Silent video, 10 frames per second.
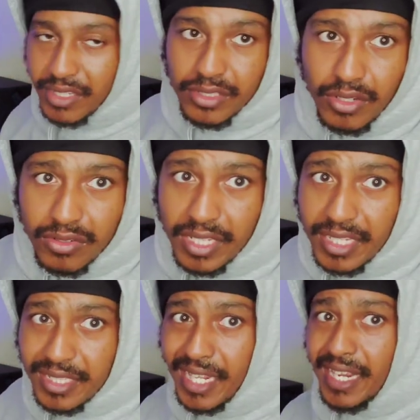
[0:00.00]
get songs
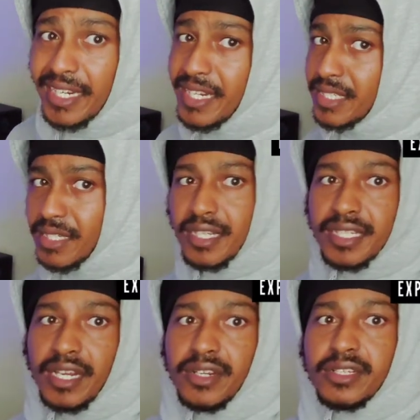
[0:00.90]
like Stagnation. That's
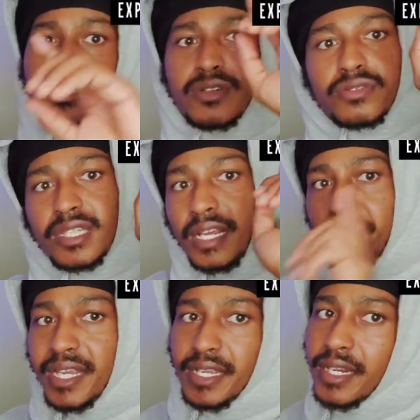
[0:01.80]
how you get songs like
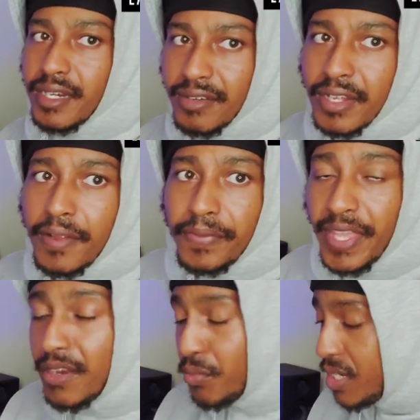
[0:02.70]
Making Up.
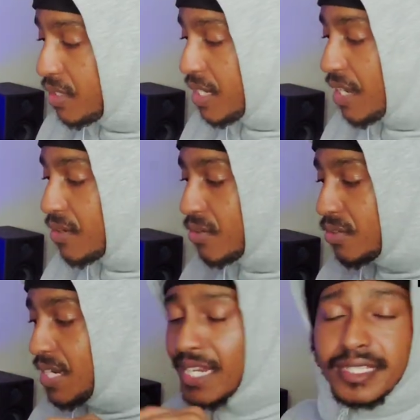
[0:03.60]
Now
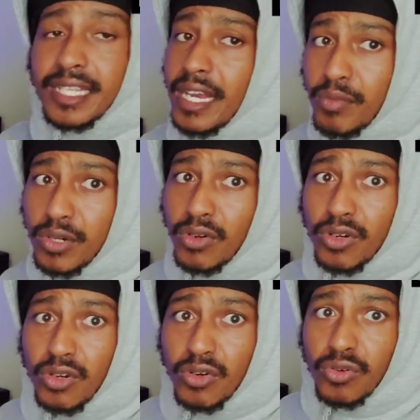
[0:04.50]
next time we're gonna
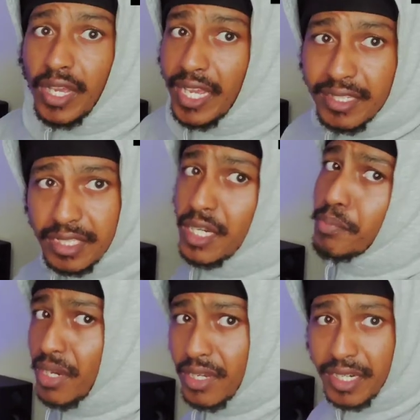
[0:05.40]
go into the
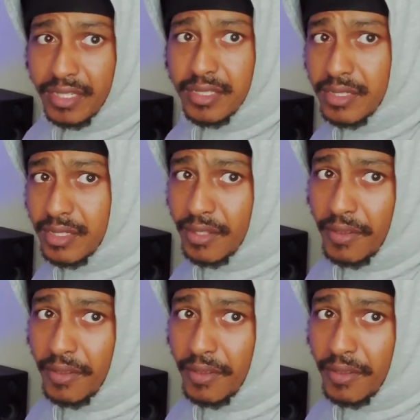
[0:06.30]
plugins.